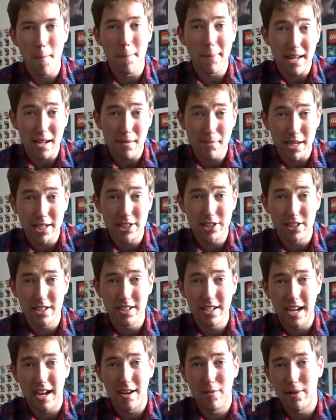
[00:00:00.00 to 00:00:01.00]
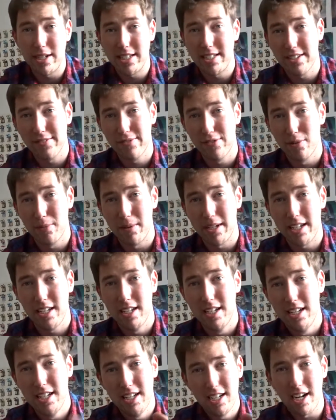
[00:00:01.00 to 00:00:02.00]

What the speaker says: being patient and waiting for me,